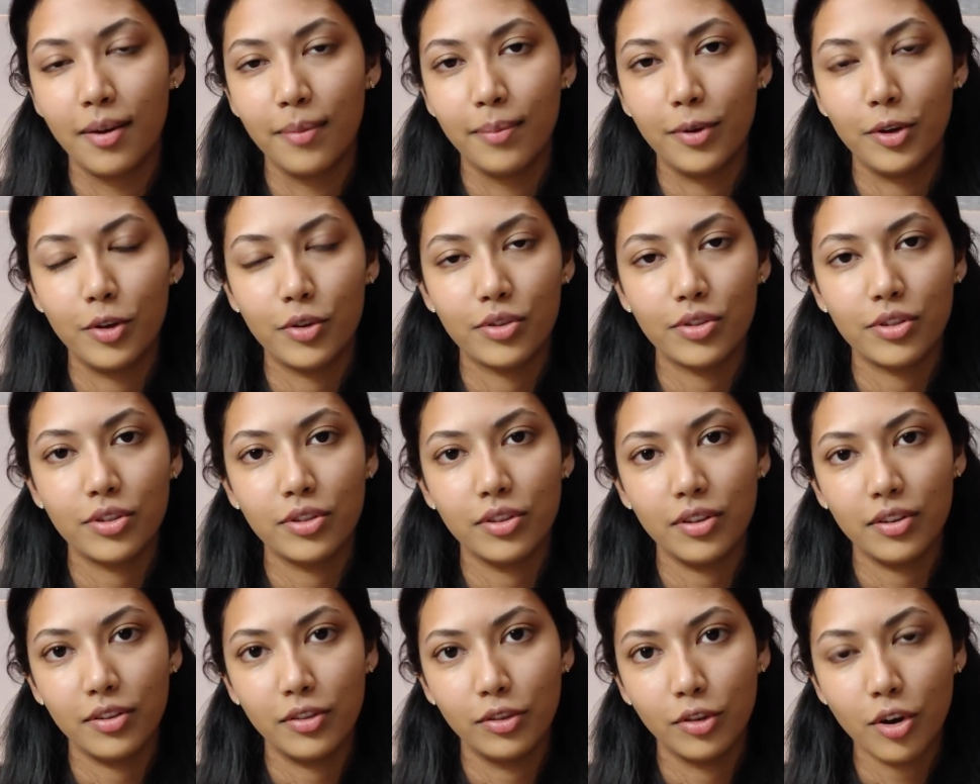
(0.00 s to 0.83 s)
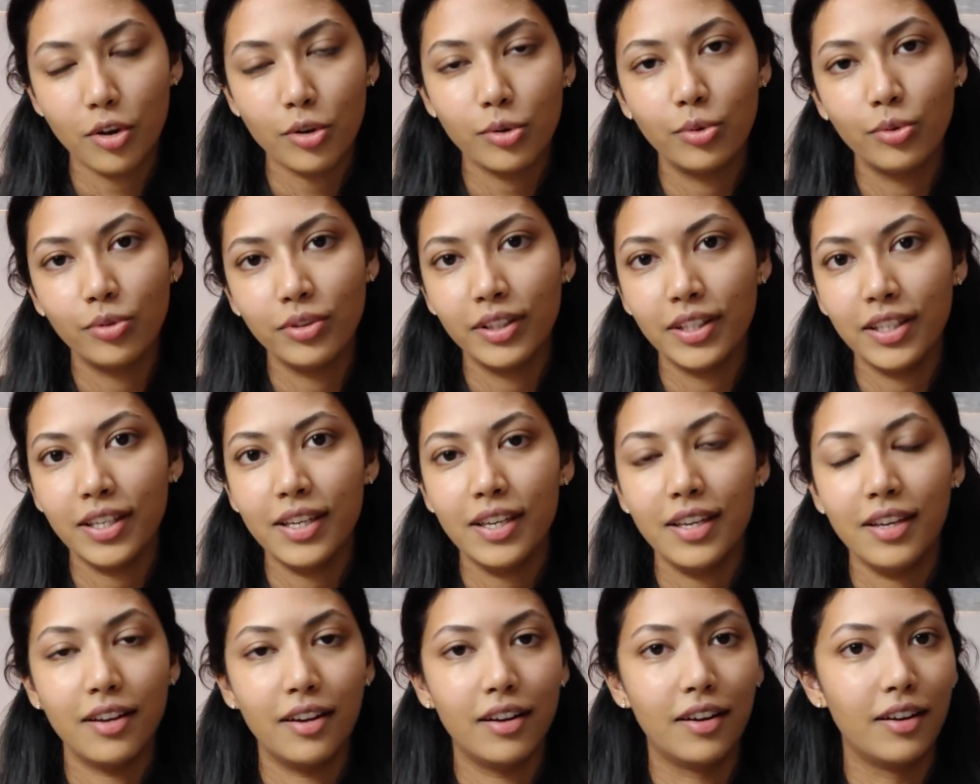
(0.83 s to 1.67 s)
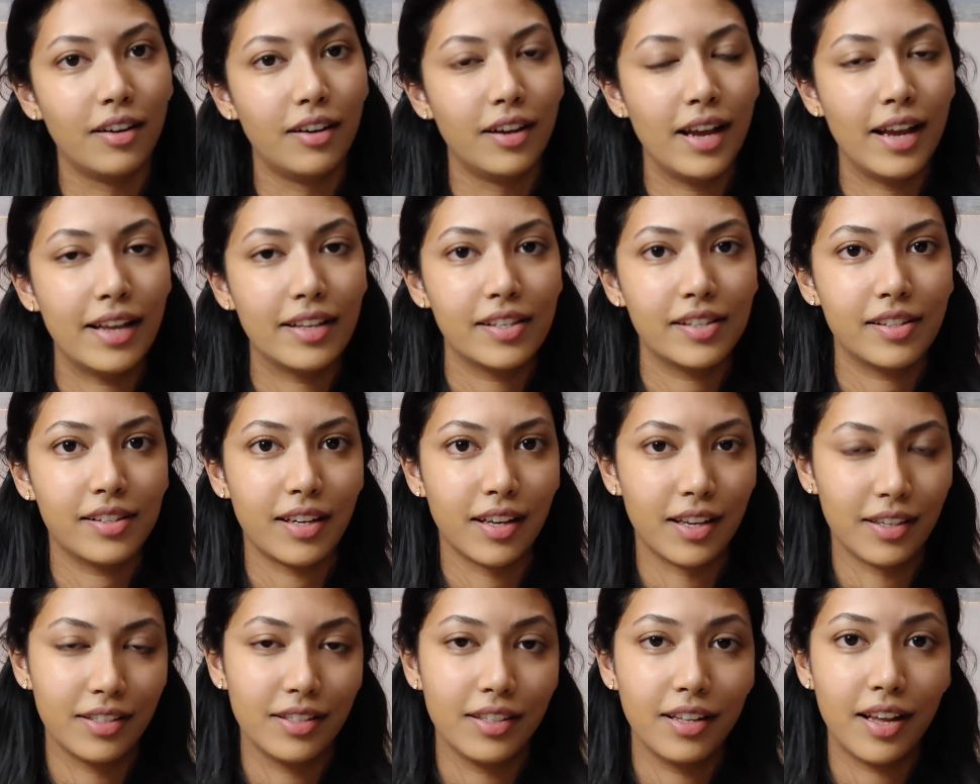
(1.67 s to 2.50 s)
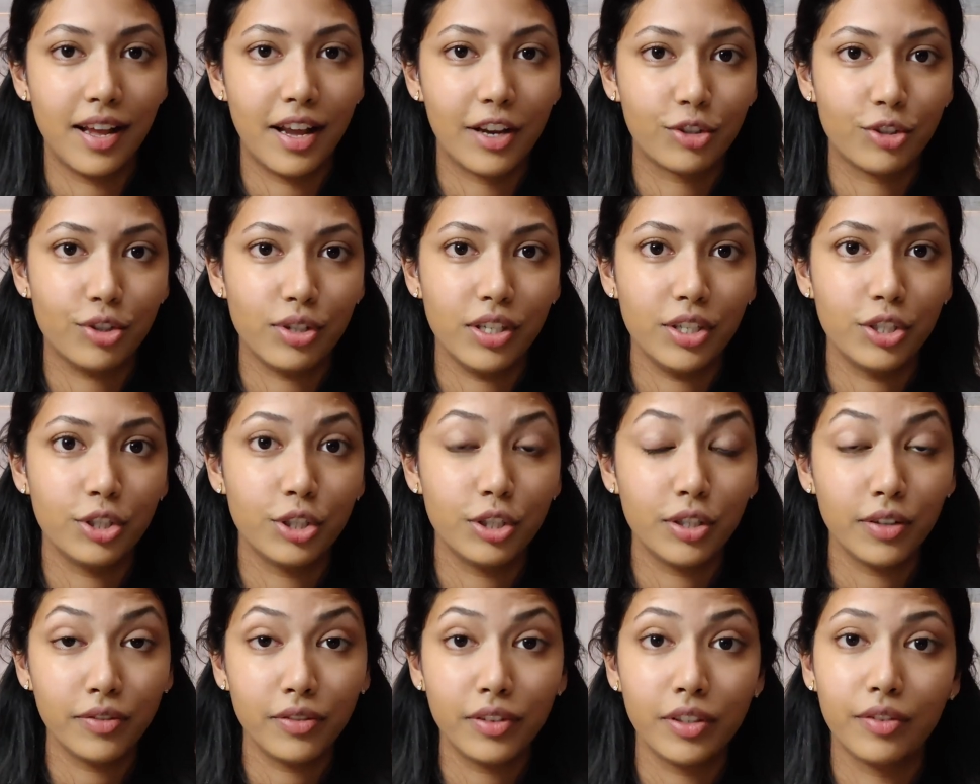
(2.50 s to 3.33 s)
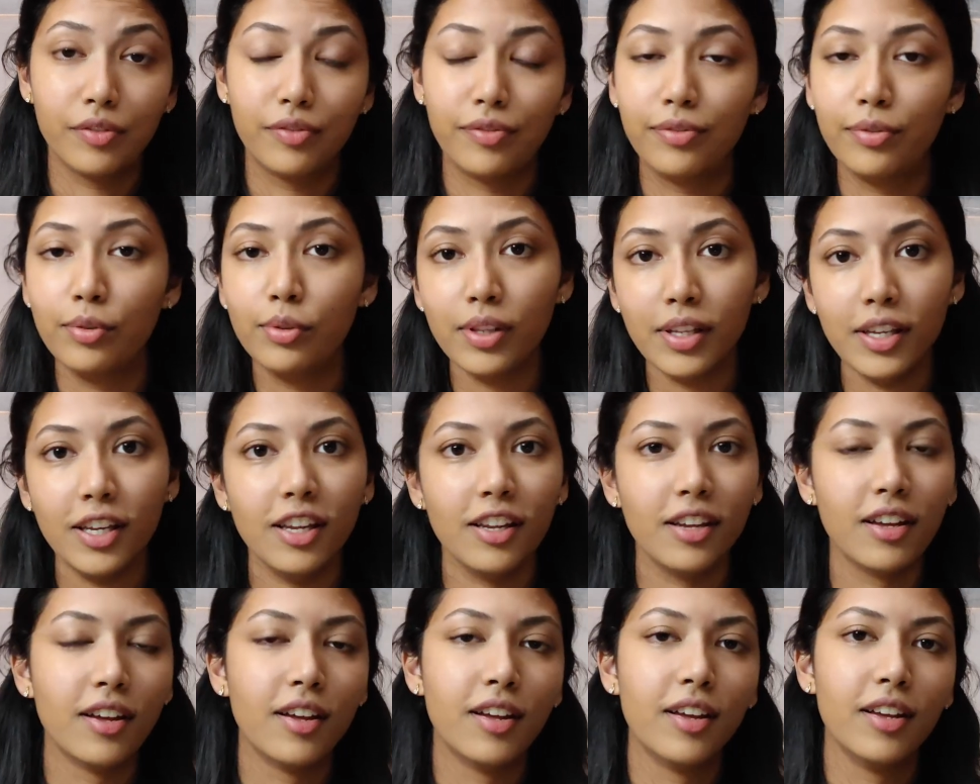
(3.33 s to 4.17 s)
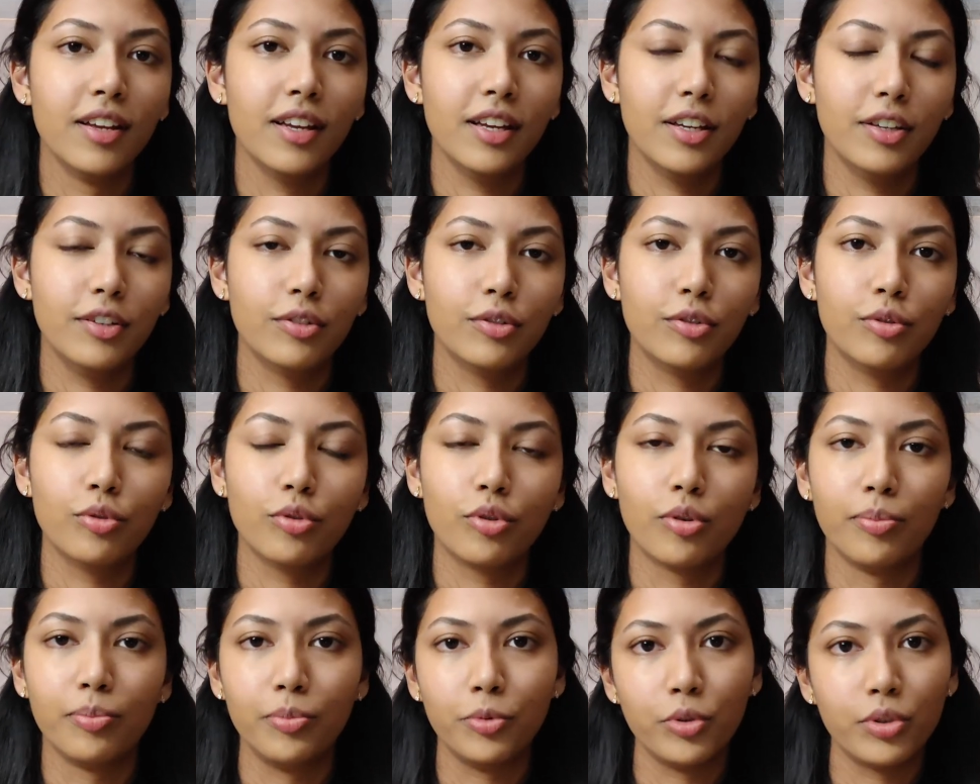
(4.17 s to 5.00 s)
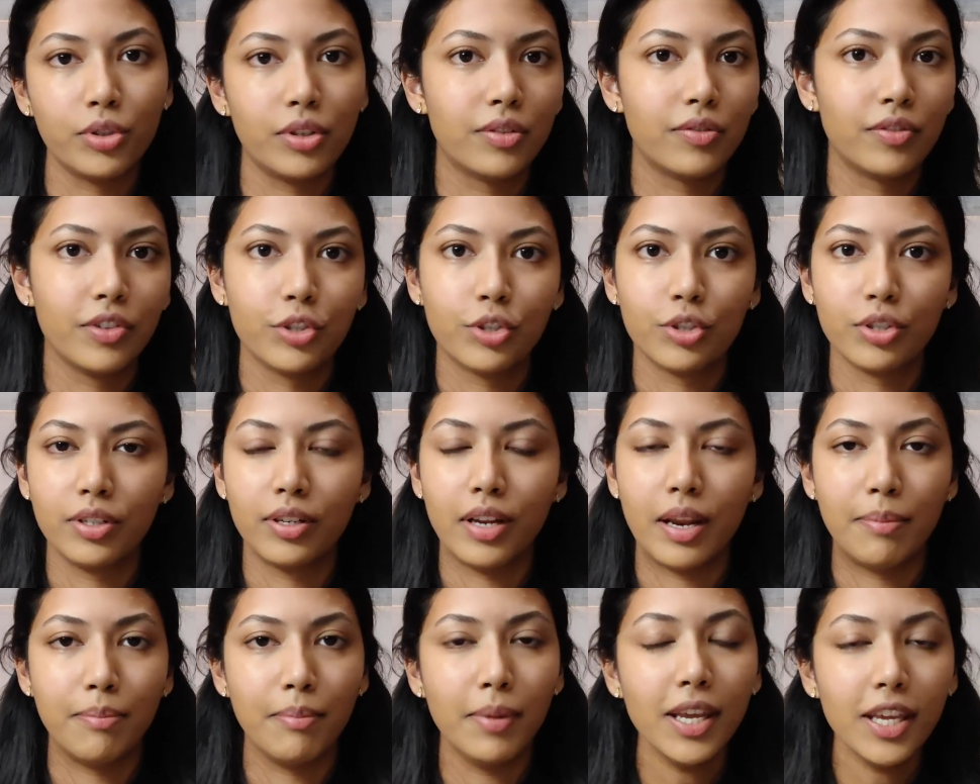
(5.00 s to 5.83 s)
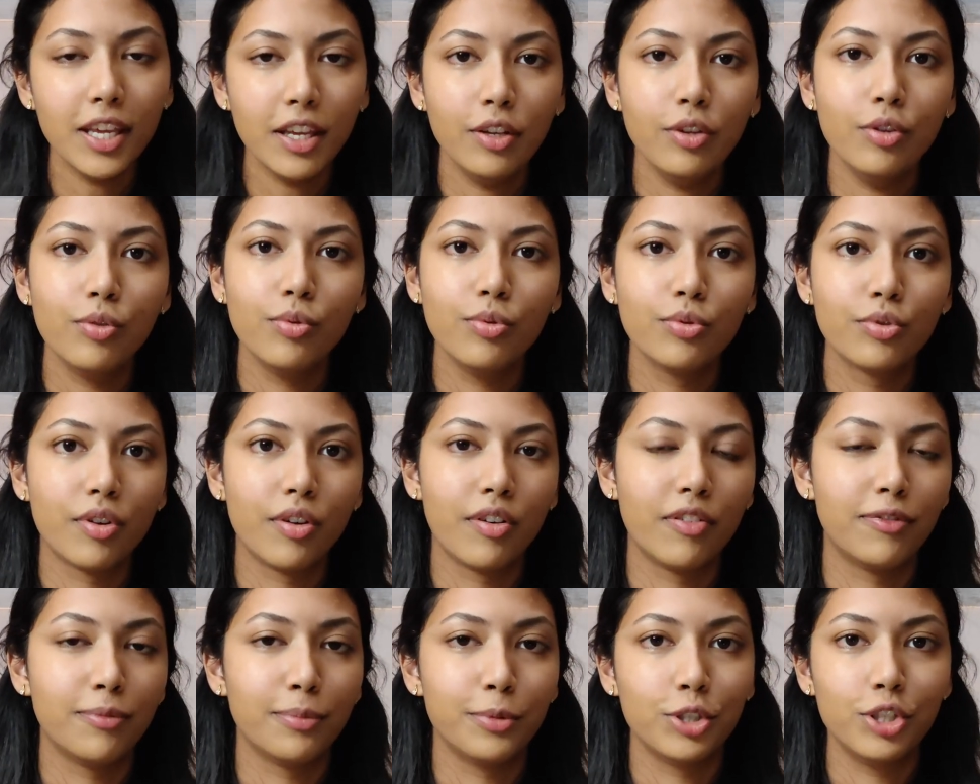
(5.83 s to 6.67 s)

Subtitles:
because not only has Tesla actually shifted fully into computer vision and making use of